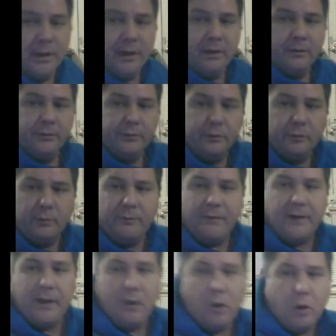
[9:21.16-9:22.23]
one here, as soon as we
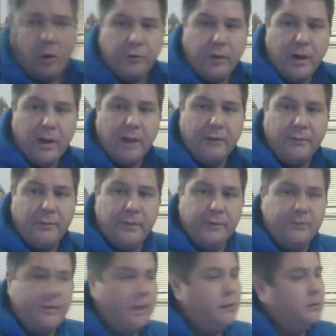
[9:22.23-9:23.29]
find a hard drive for
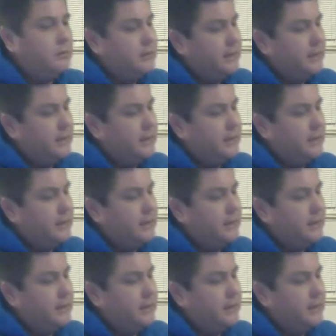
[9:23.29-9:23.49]
this Dell